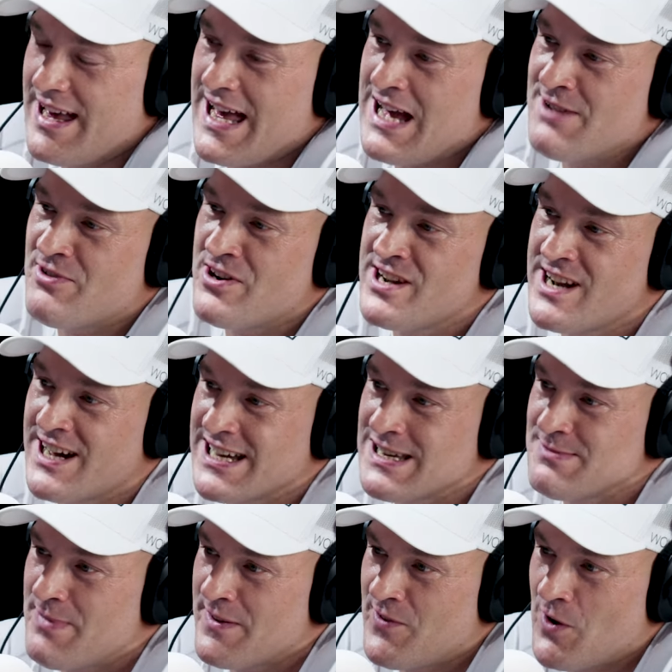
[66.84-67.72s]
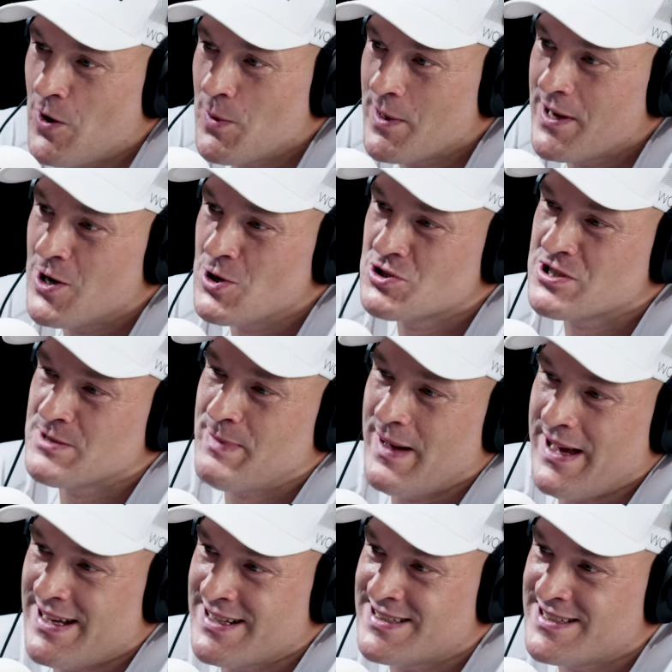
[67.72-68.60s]
every night before we go to
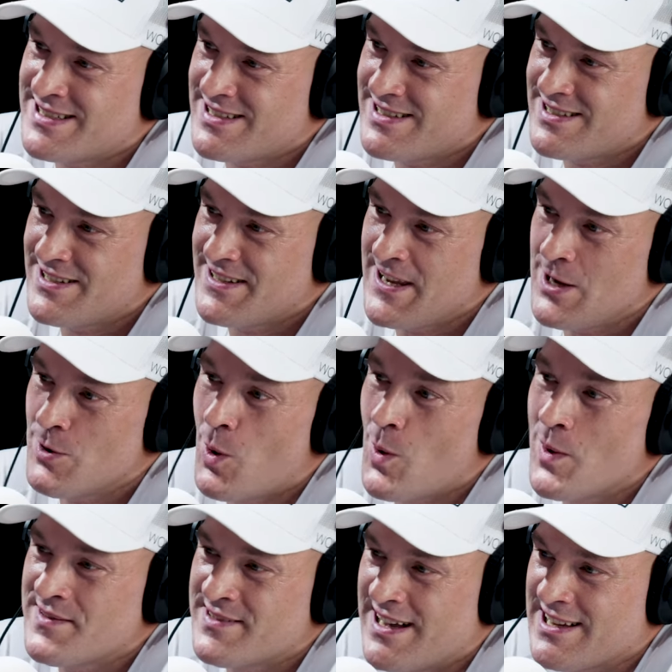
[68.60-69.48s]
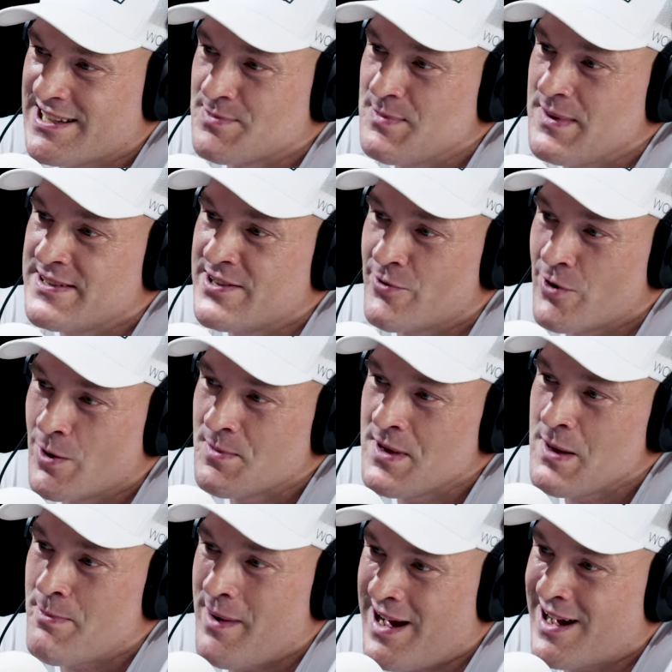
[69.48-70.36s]
bed, you always ask me to rub
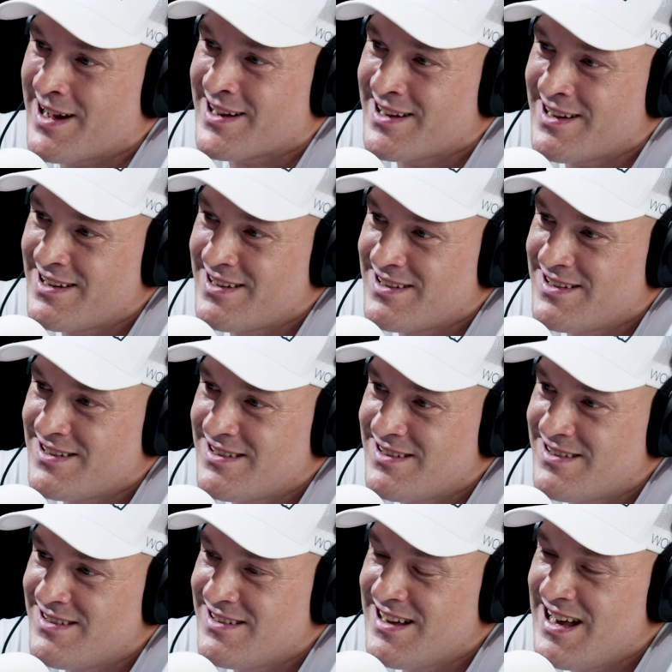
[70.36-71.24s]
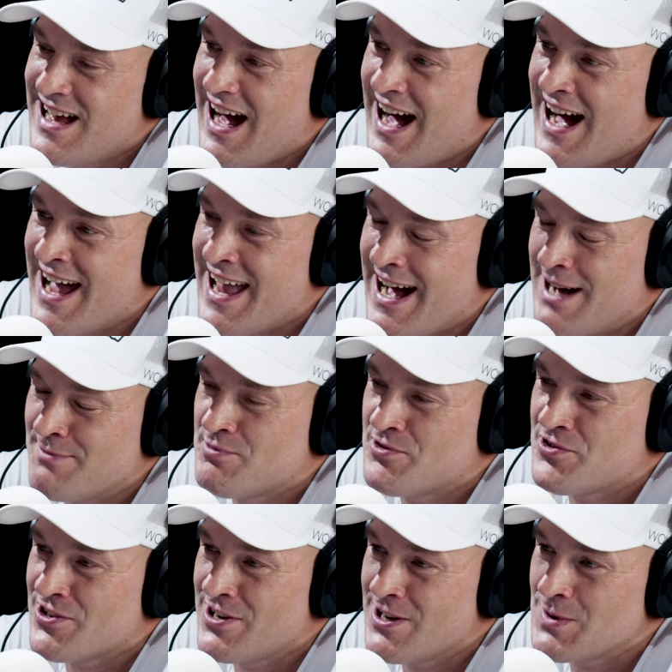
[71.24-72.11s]
your back. I
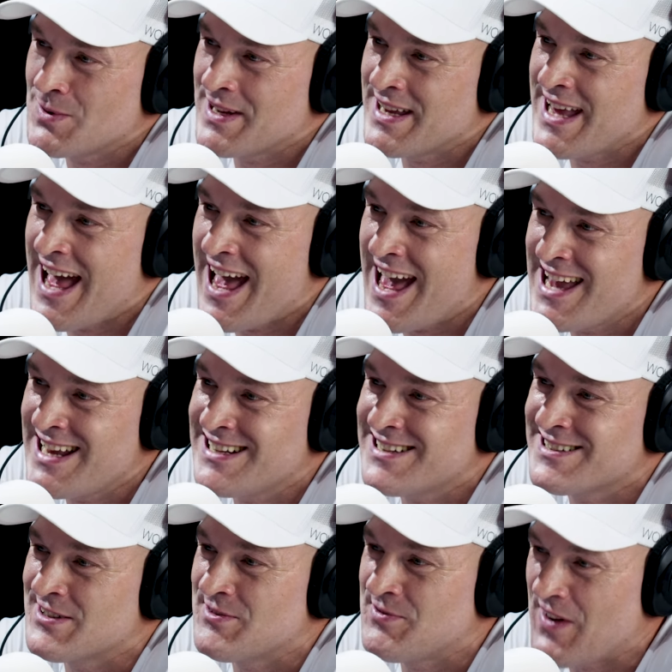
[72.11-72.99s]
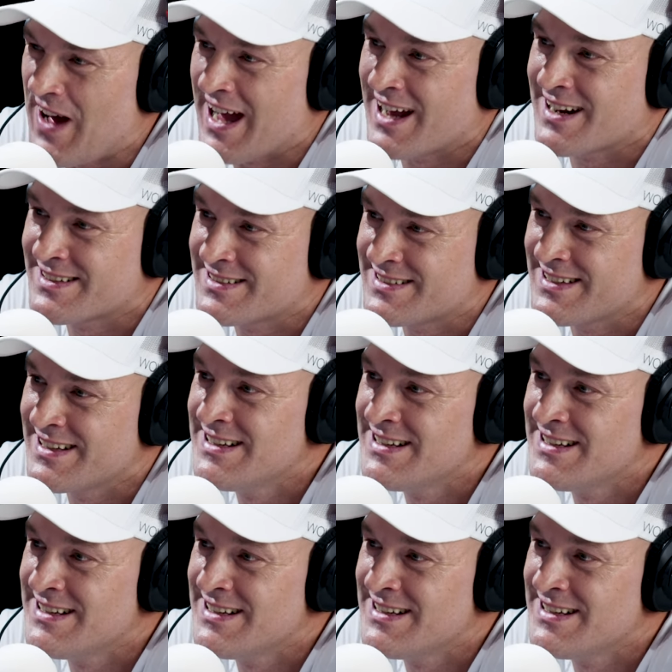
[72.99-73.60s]
absolutely hate the fact